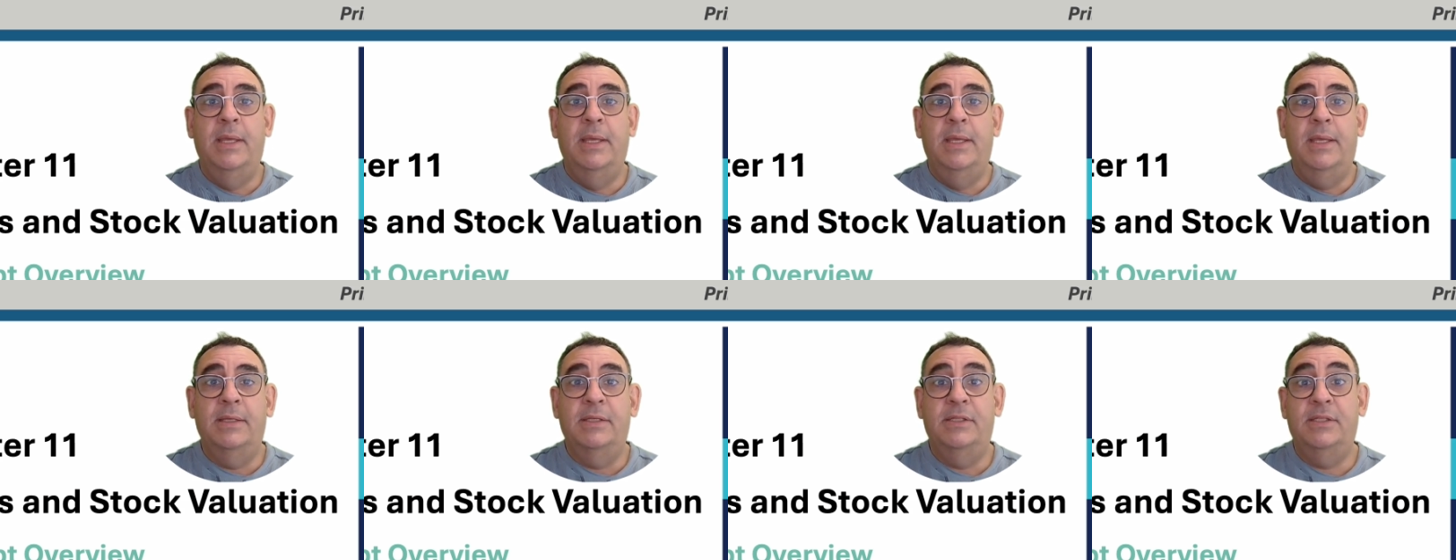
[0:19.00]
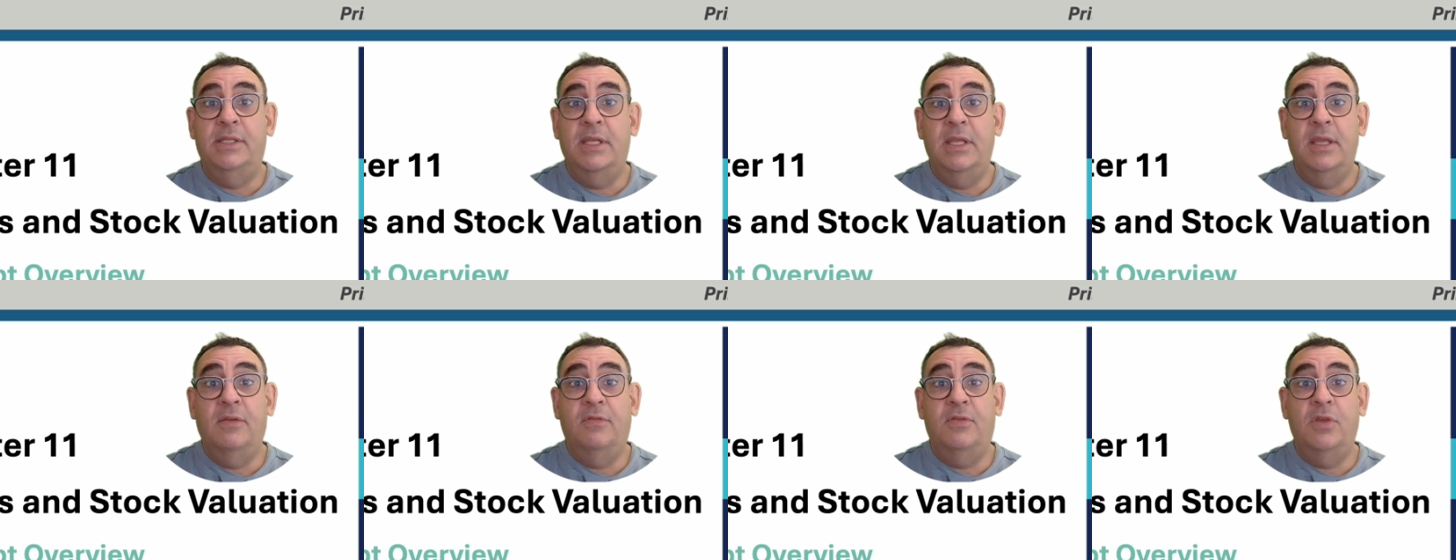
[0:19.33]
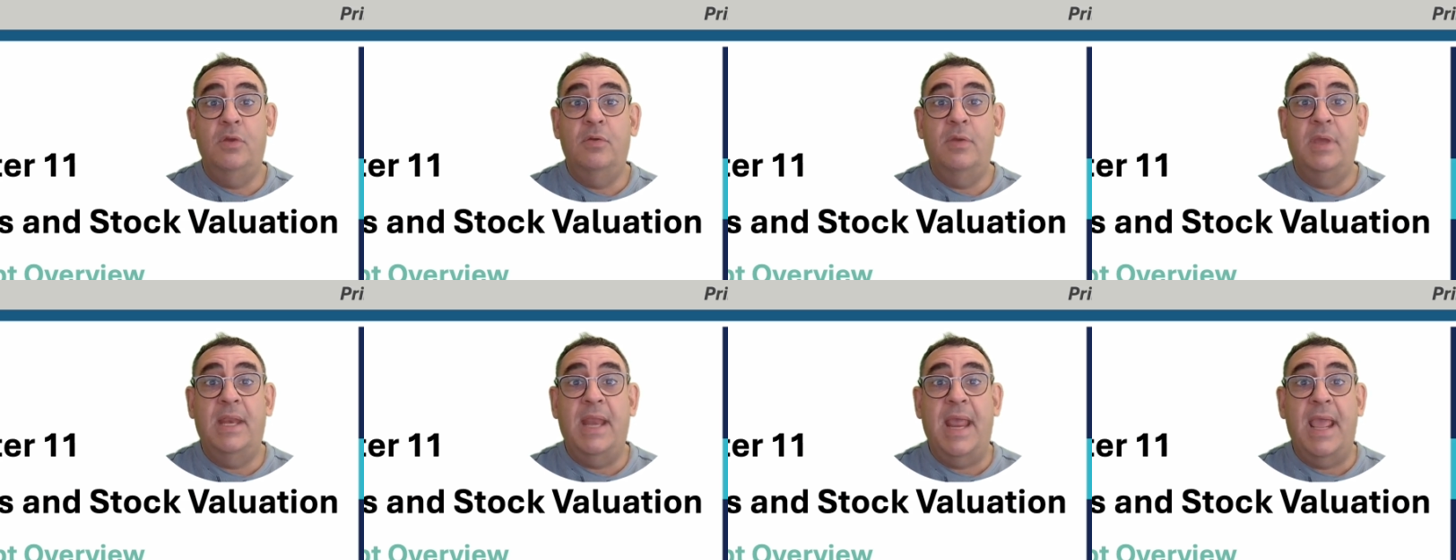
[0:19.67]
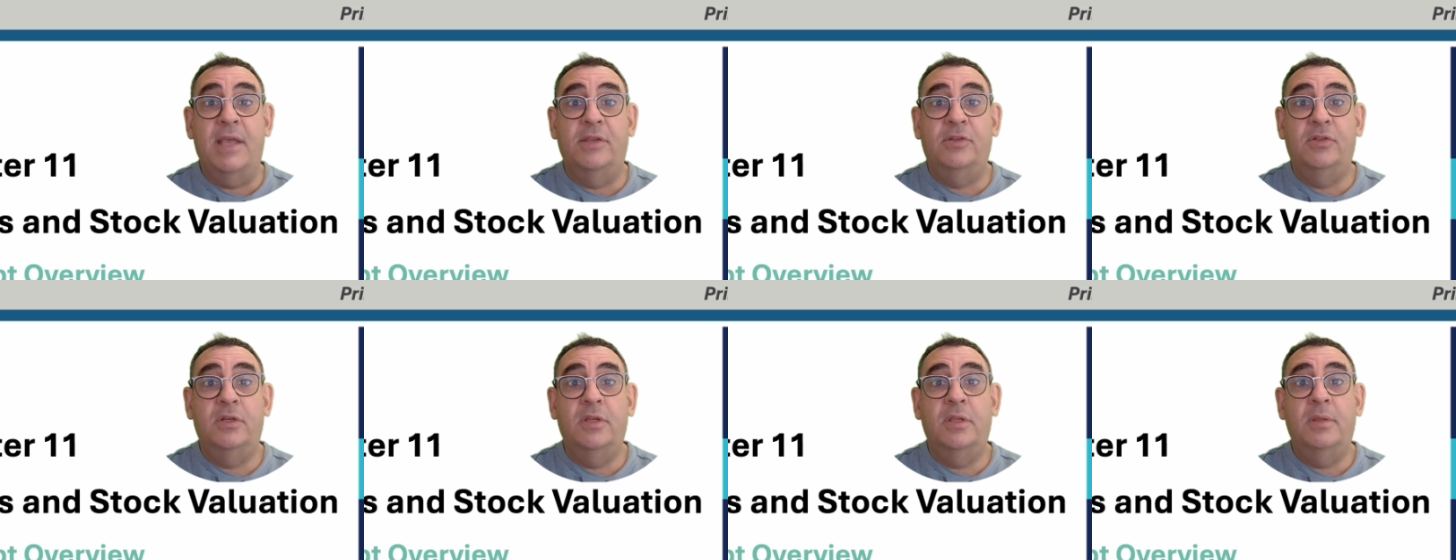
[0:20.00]
see if you can
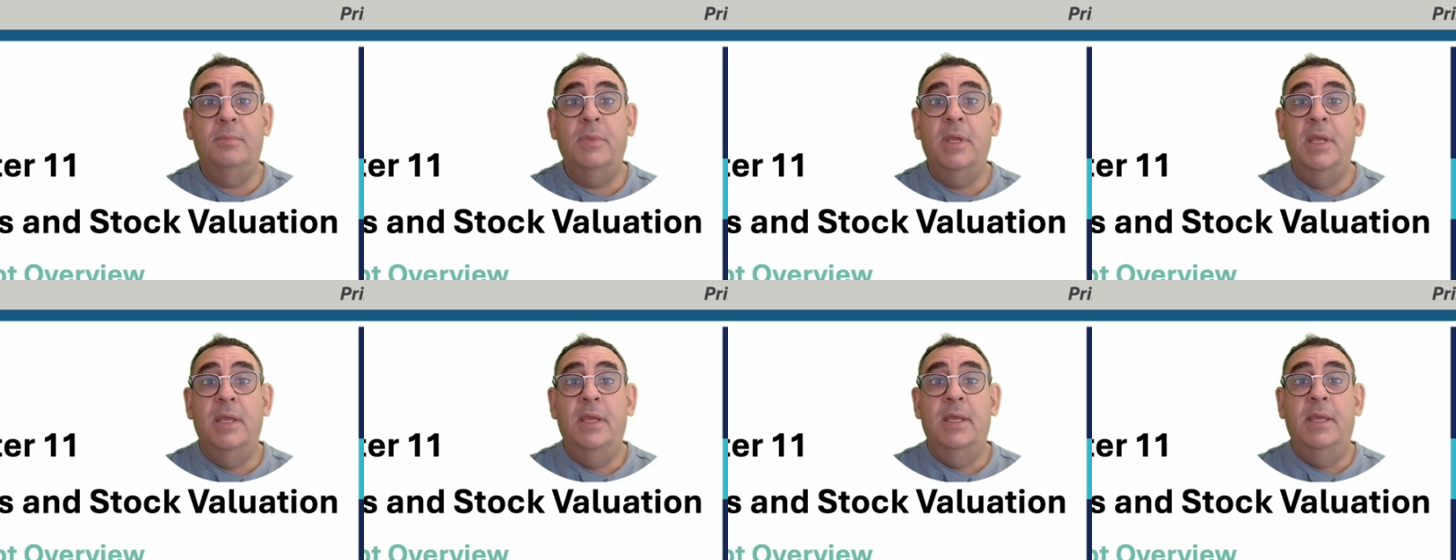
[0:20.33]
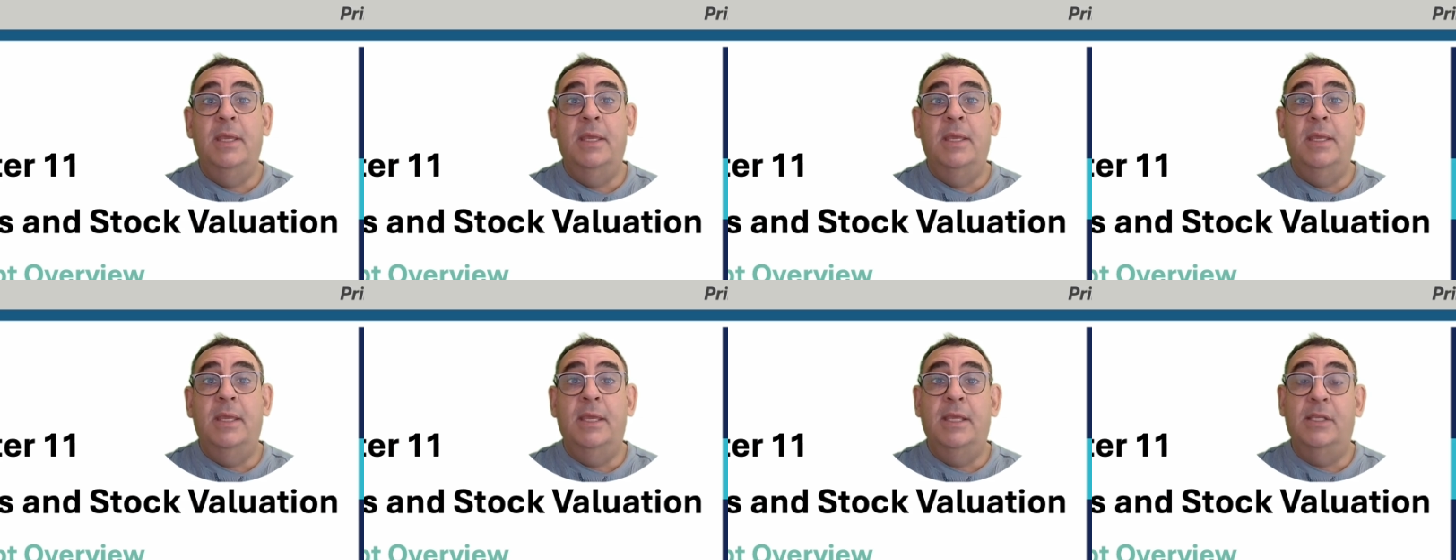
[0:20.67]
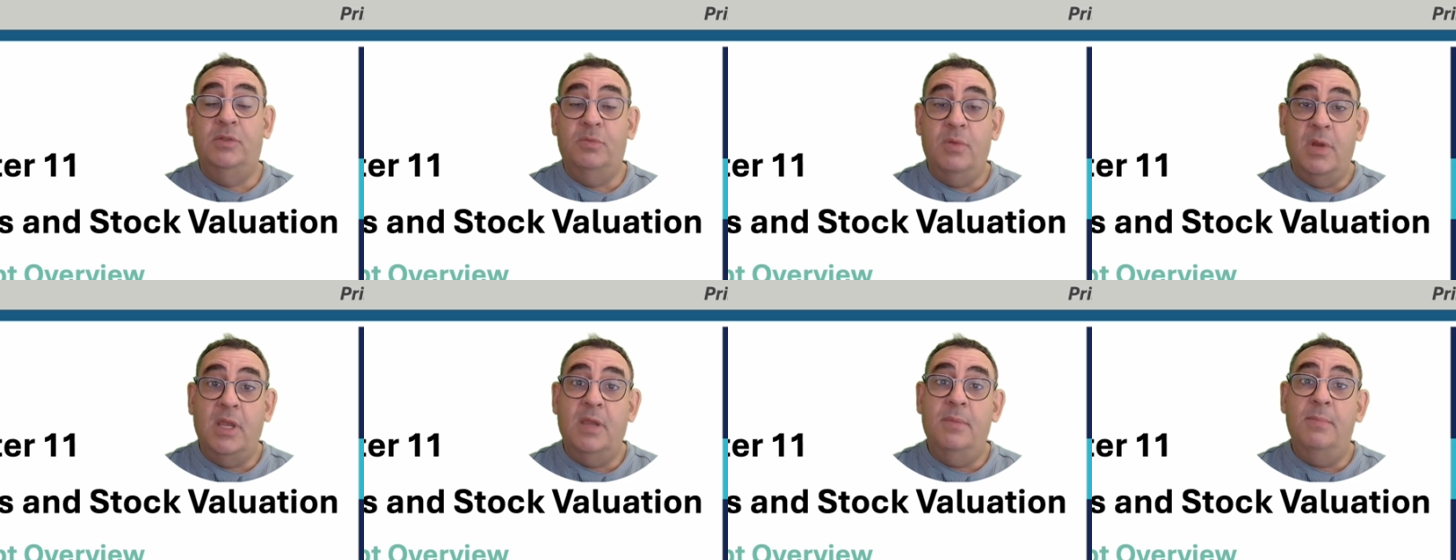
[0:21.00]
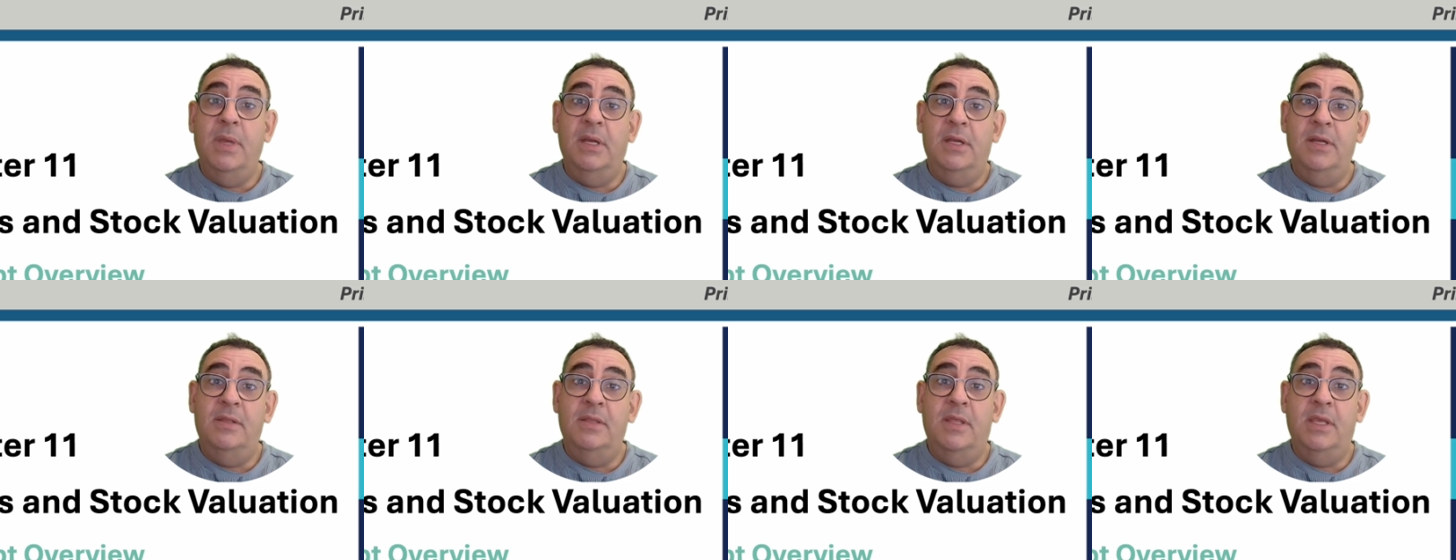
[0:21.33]
answer them. It's recommended